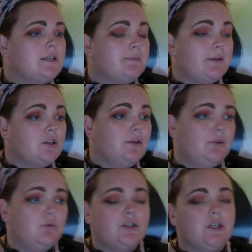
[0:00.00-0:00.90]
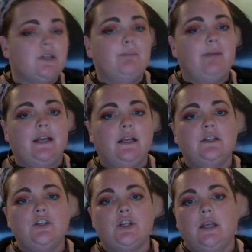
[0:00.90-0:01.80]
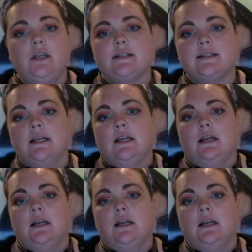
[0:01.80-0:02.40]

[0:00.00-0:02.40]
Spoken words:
especially with washing your bedding and sheets.